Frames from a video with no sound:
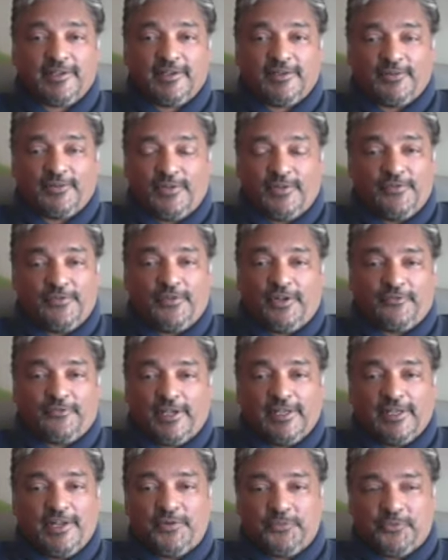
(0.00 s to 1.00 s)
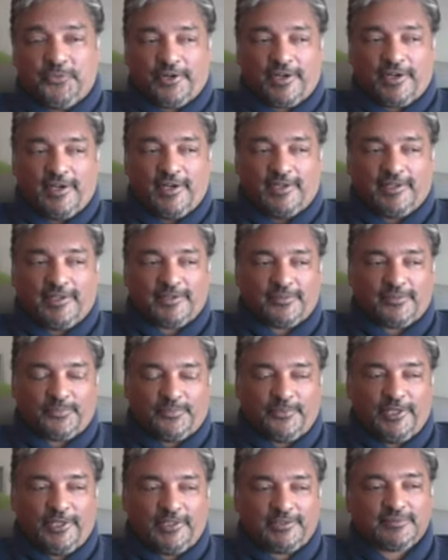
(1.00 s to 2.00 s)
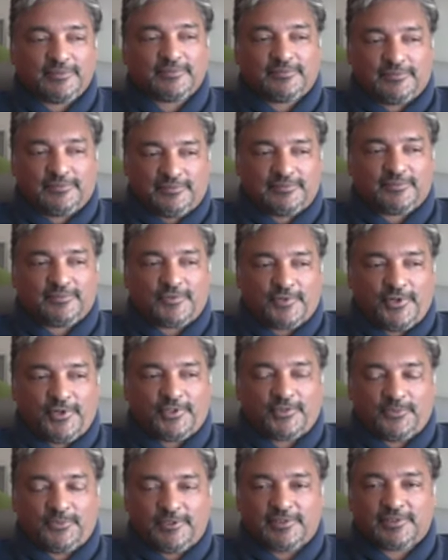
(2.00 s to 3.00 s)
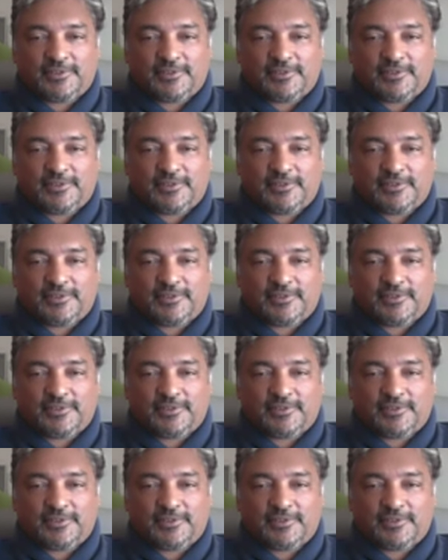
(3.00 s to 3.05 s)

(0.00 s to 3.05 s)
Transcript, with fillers: even if I didn't work on it, but trust me.